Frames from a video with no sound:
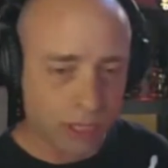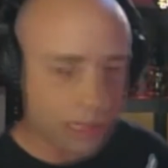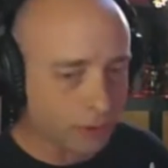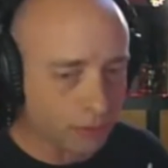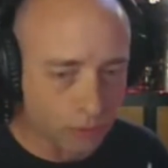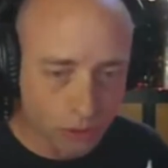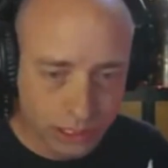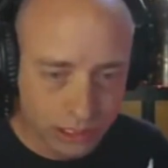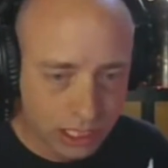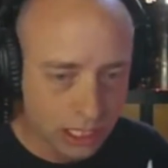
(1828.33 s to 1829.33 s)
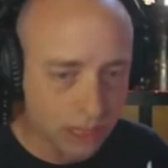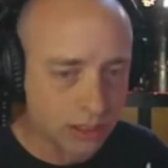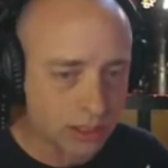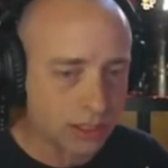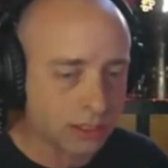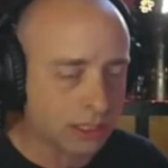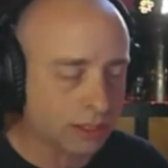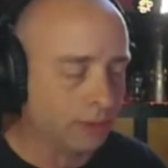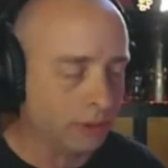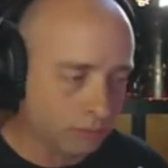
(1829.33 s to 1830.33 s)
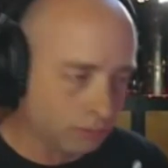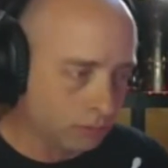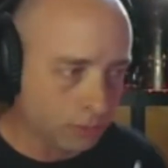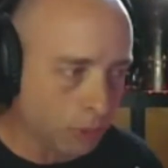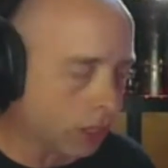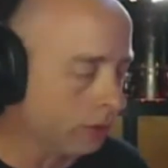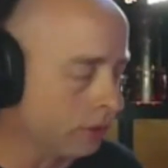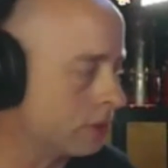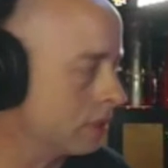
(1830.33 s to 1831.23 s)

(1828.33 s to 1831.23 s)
different Roland kits, different models.